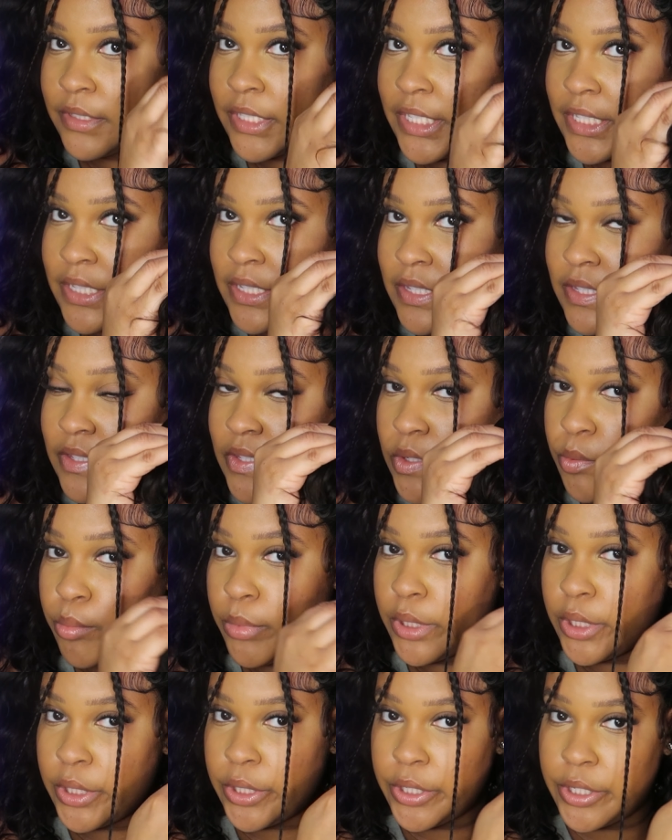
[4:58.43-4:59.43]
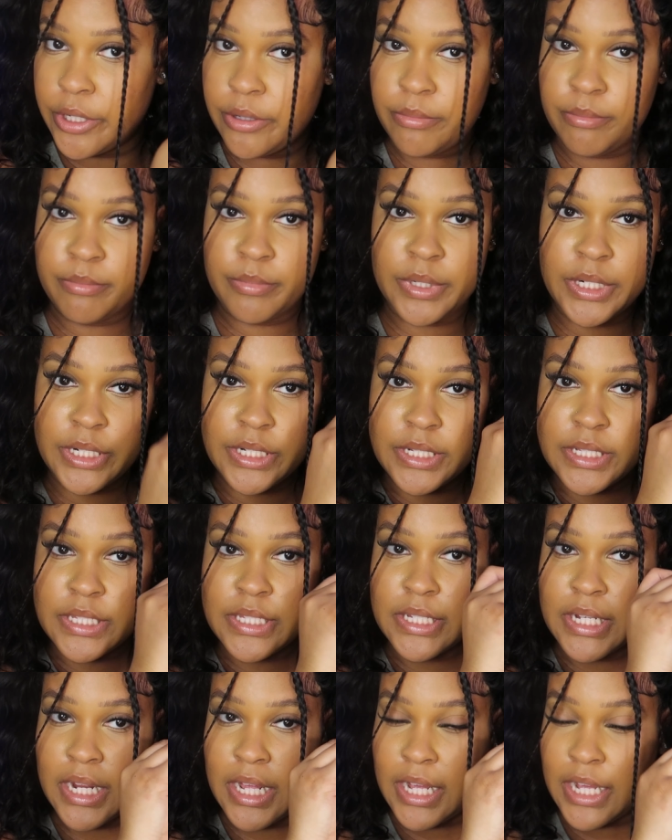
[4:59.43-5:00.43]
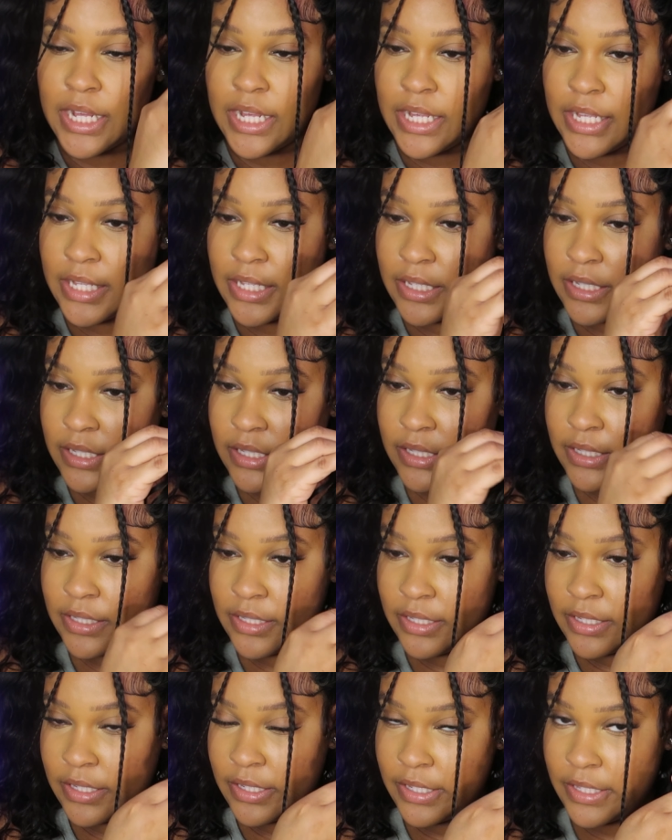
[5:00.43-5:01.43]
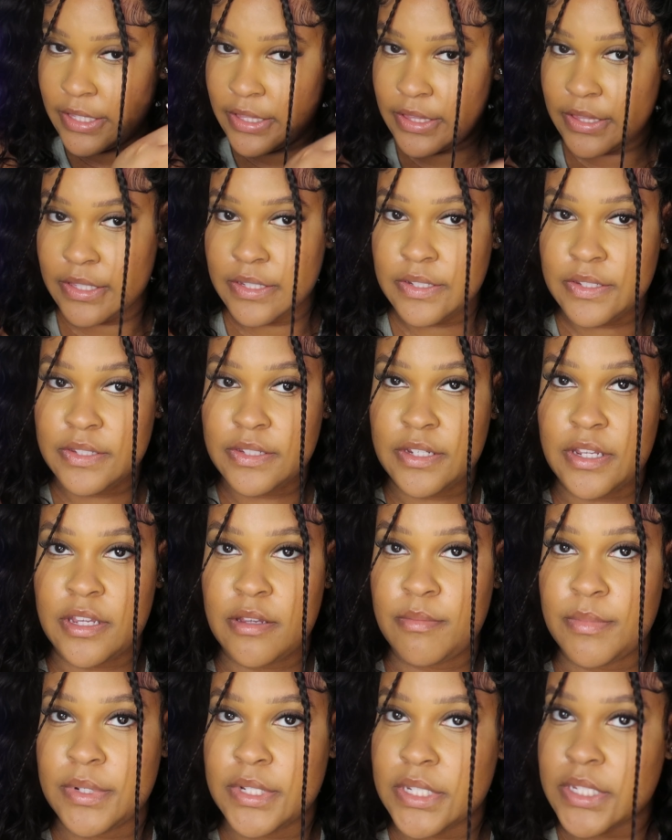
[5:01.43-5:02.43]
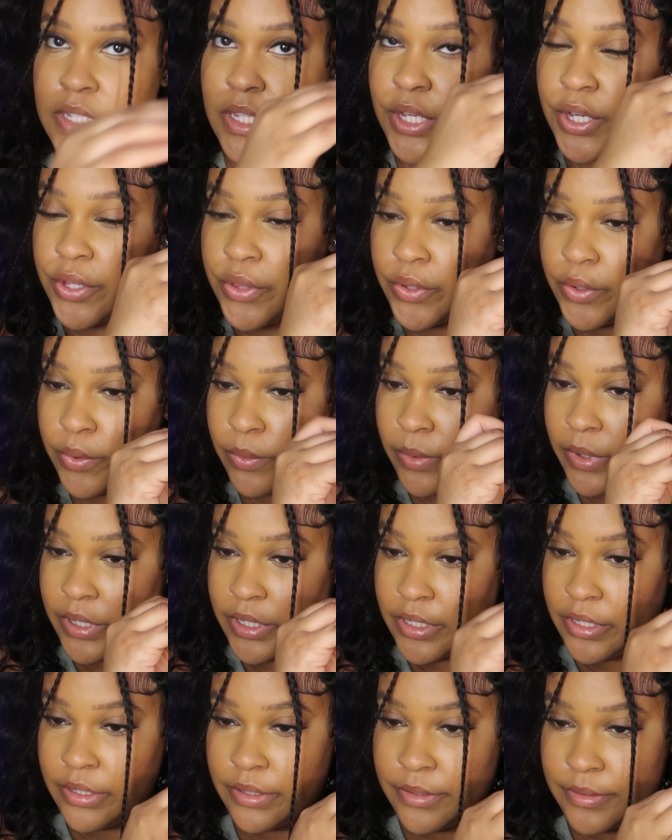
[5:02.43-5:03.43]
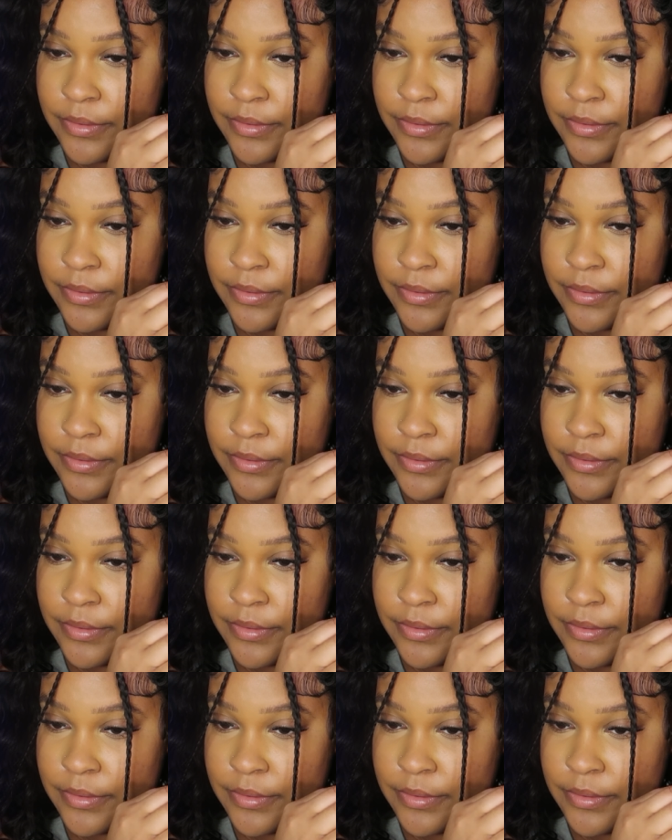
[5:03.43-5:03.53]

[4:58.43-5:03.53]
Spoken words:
it's similar, but it's not the same as the other one.